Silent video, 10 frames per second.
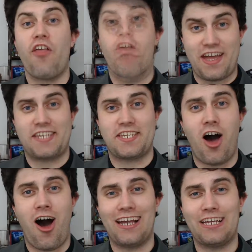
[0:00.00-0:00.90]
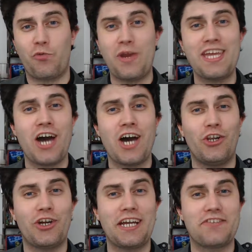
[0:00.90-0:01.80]
This August, we got a
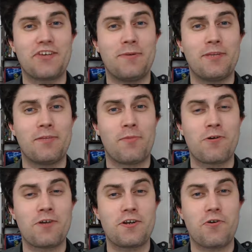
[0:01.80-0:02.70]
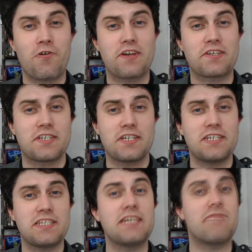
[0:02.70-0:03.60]
look at some of the more notorious
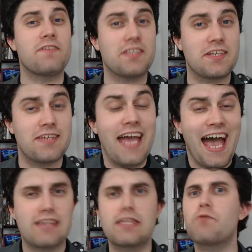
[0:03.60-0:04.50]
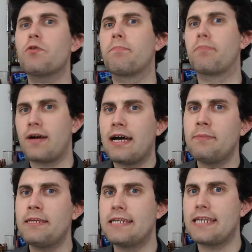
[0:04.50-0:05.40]
DC villains as they were
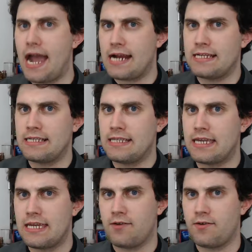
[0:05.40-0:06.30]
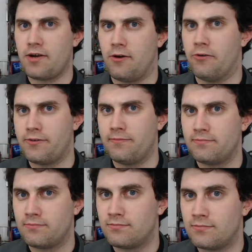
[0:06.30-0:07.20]
bribed into acting like heroes.
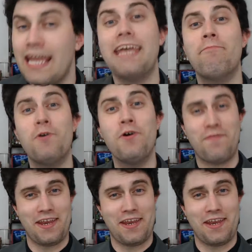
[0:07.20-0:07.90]
In movie